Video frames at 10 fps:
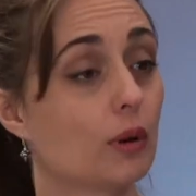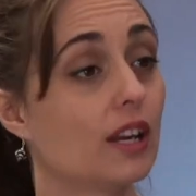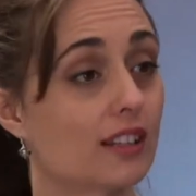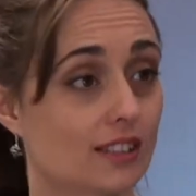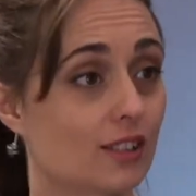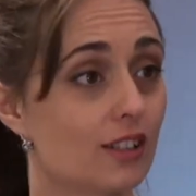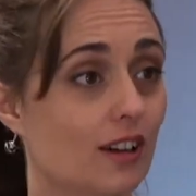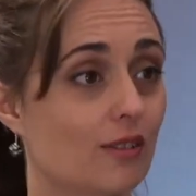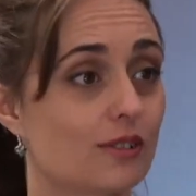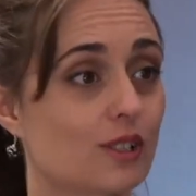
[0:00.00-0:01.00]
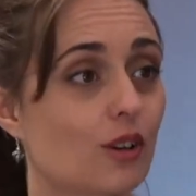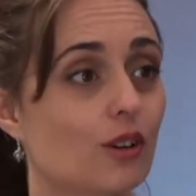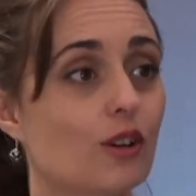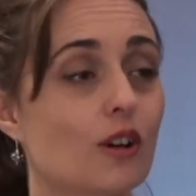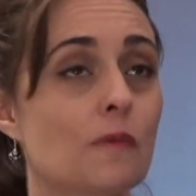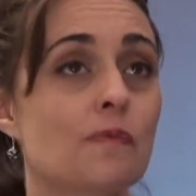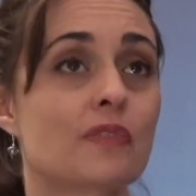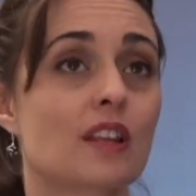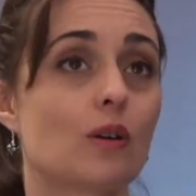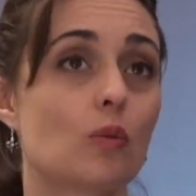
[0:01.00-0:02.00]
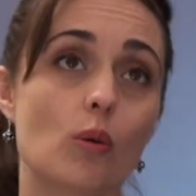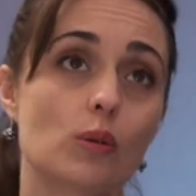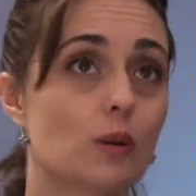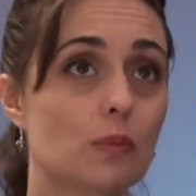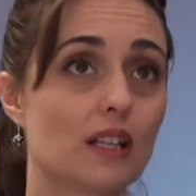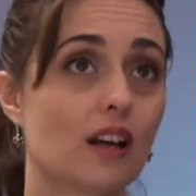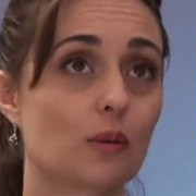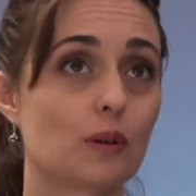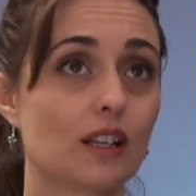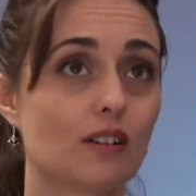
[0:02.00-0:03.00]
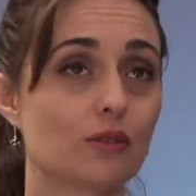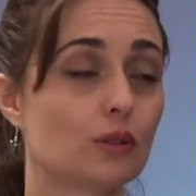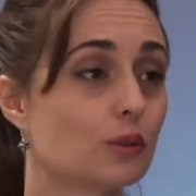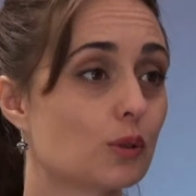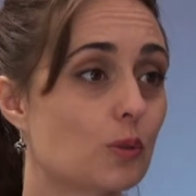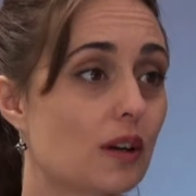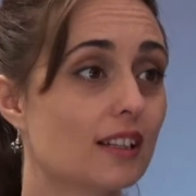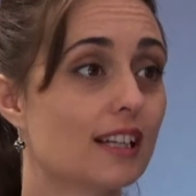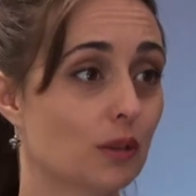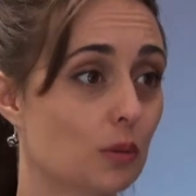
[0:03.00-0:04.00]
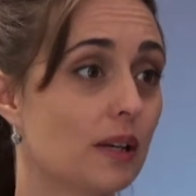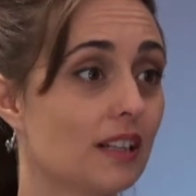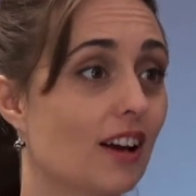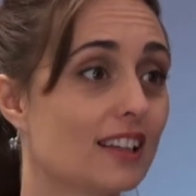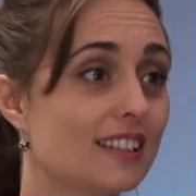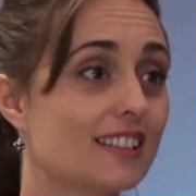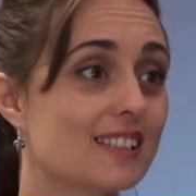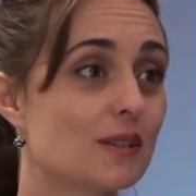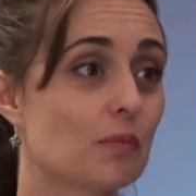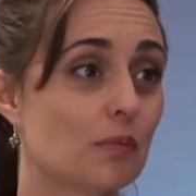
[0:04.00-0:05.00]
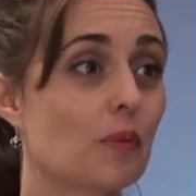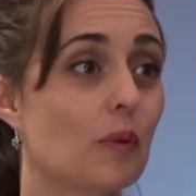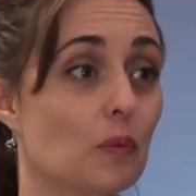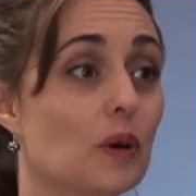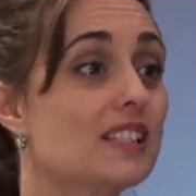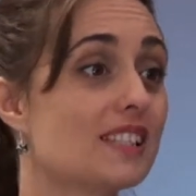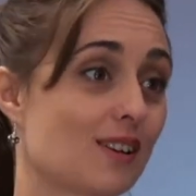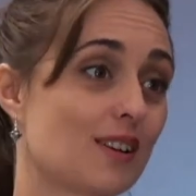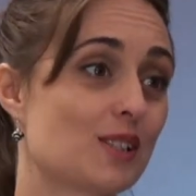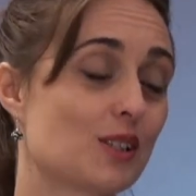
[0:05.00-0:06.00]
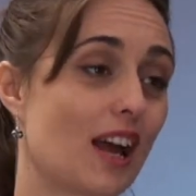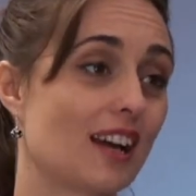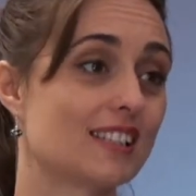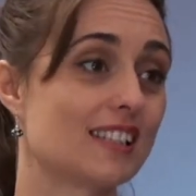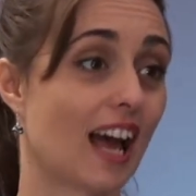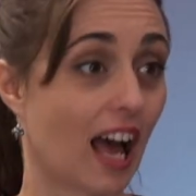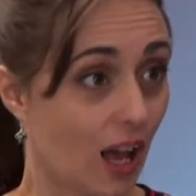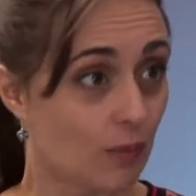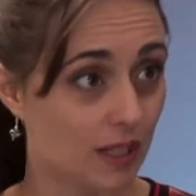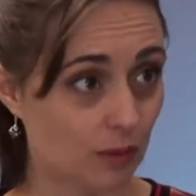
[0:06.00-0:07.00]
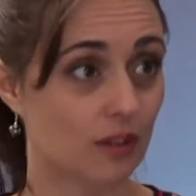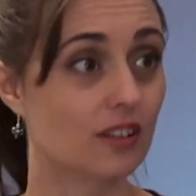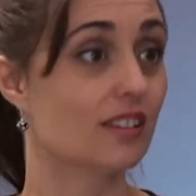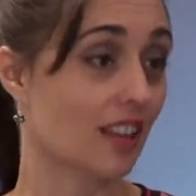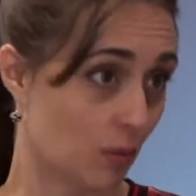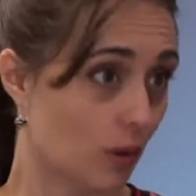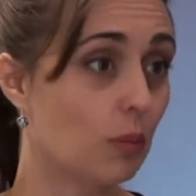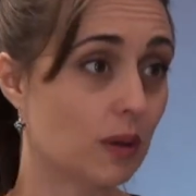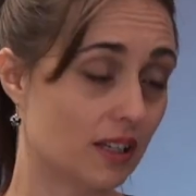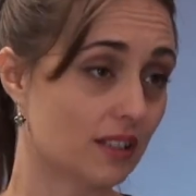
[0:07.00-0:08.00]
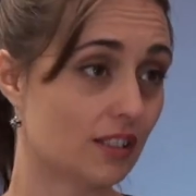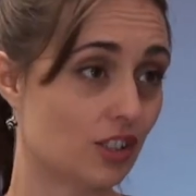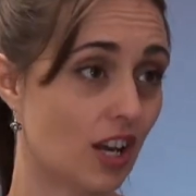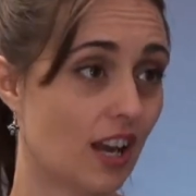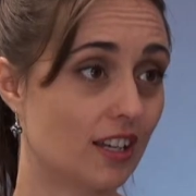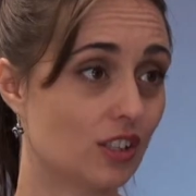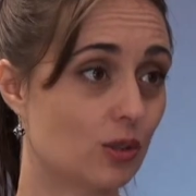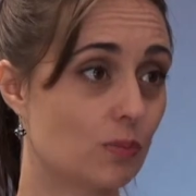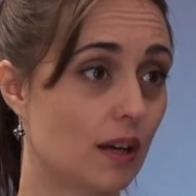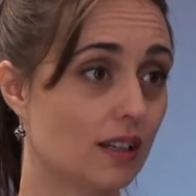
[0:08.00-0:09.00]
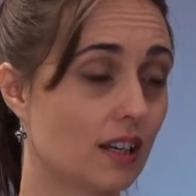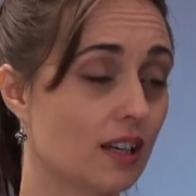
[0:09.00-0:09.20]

bring us to love. So, what will it be like when love rules? Well, it'll be like this when we decide to act in harmony with it, then we'll begin to change. But